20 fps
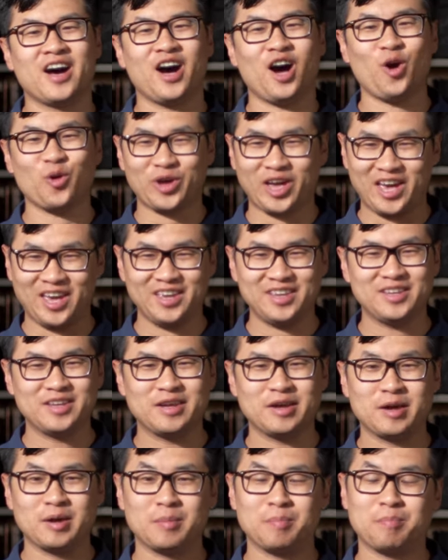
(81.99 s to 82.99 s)
Okay,
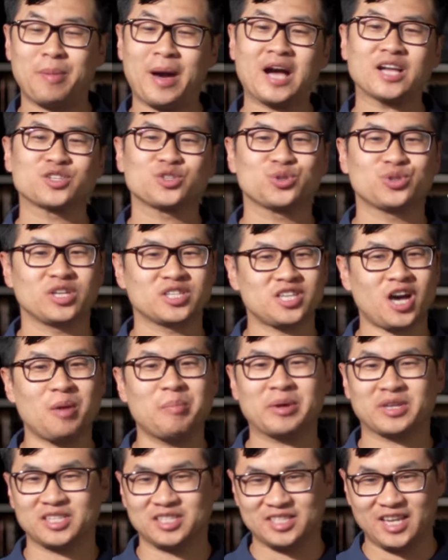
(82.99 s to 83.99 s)
back to the
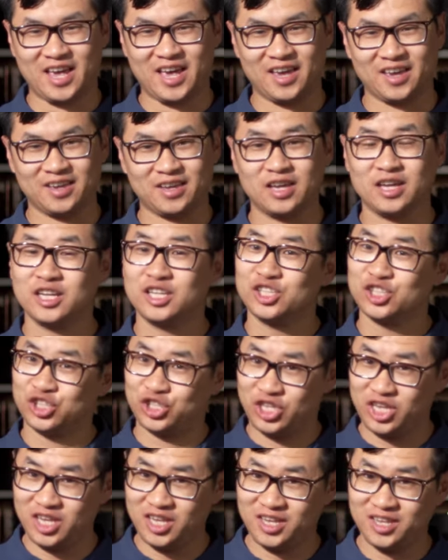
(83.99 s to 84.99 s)
topic today.
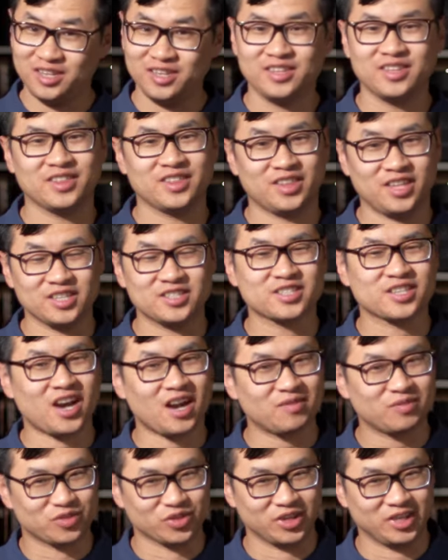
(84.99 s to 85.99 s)
Tea
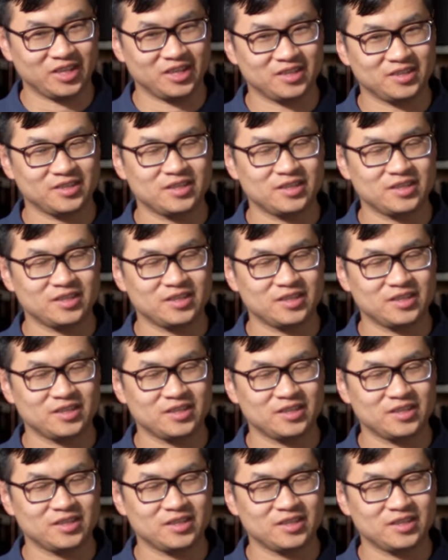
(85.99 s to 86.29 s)
discovery.